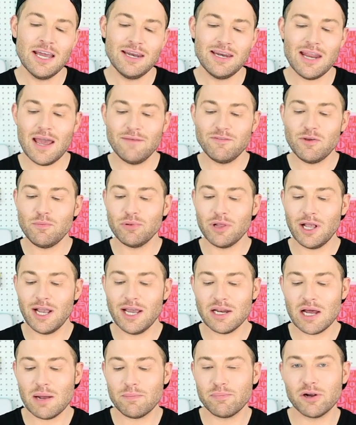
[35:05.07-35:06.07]
Now, if you
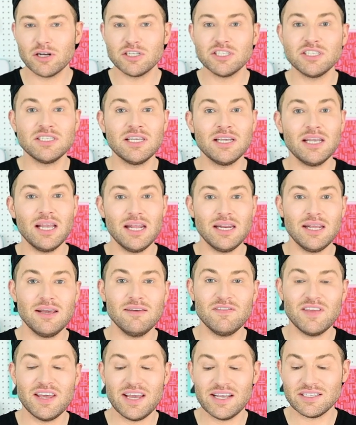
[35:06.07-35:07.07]
plan on purchasing any
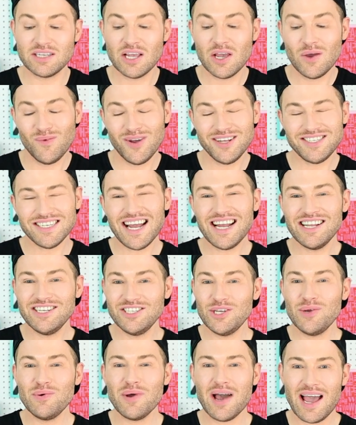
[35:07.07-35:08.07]
of this, which I
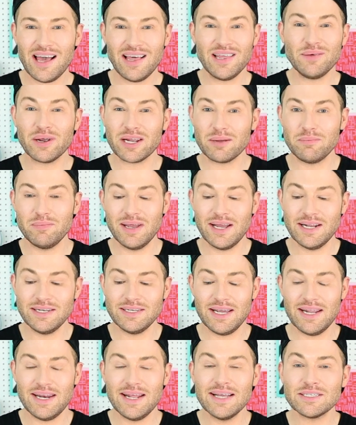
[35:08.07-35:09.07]
do highly
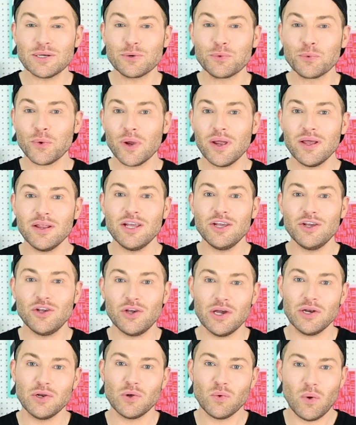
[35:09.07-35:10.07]
recommend, it is a really
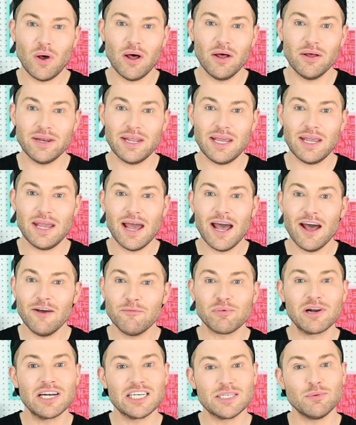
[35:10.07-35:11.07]
good quality
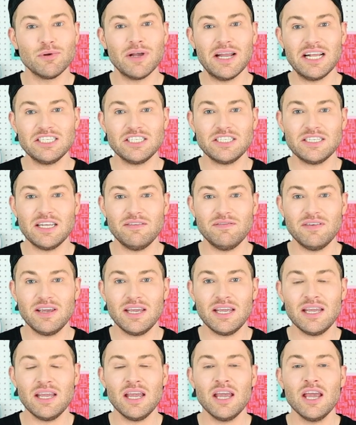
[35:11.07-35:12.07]
of printable
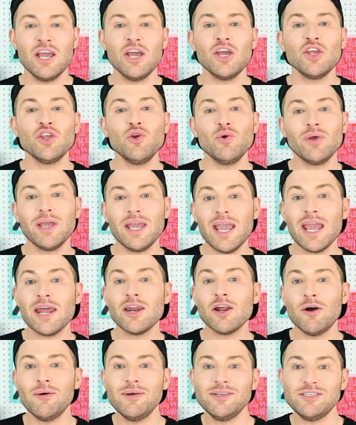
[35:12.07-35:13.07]
HTV. You
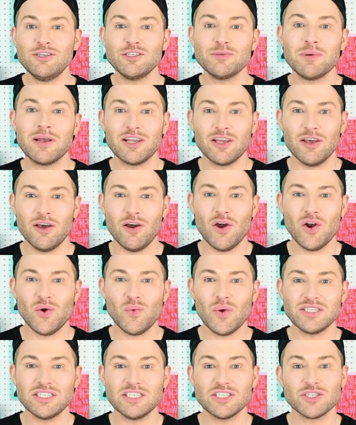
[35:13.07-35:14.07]
can always use my code,
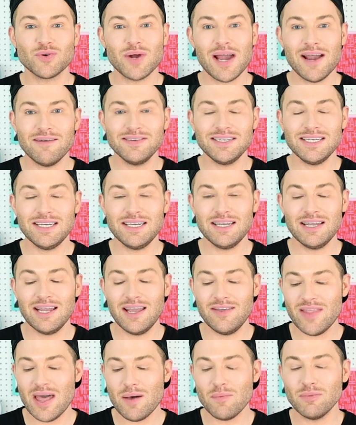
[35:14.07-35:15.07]
which is CRAFTY,
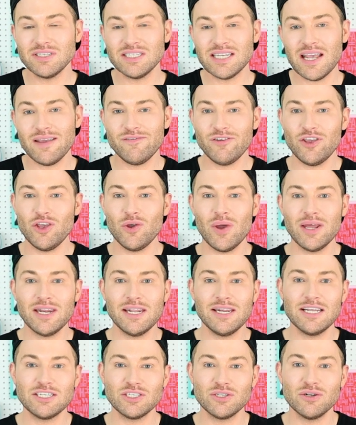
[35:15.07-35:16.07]
and that will save you an
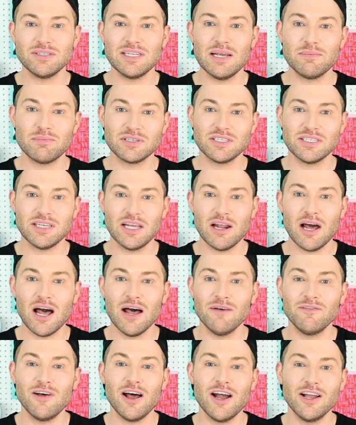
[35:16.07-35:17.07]
additional 10%
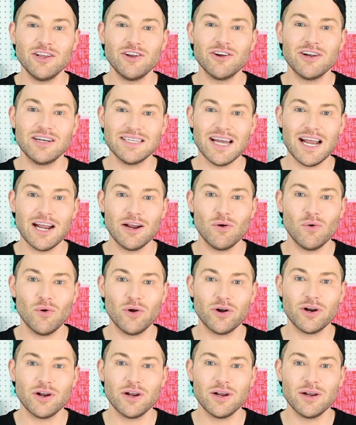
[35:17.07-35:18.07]
off on your entire
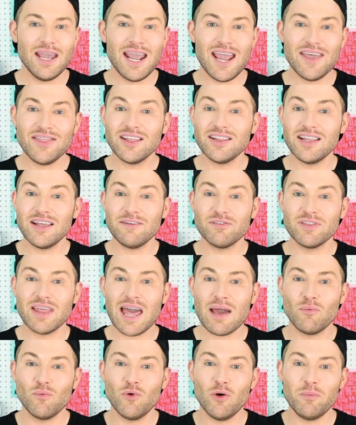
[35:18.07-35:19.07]
order. And the link for
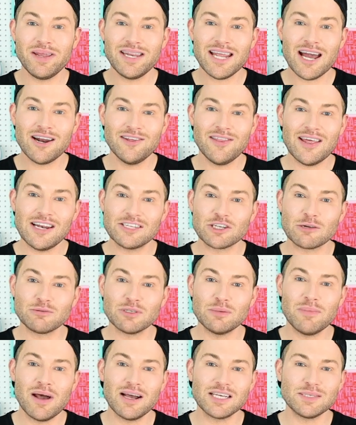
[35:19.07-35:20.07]
that will be down in the
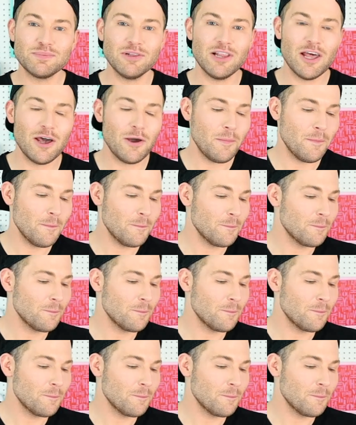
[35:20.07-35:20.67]
description box below.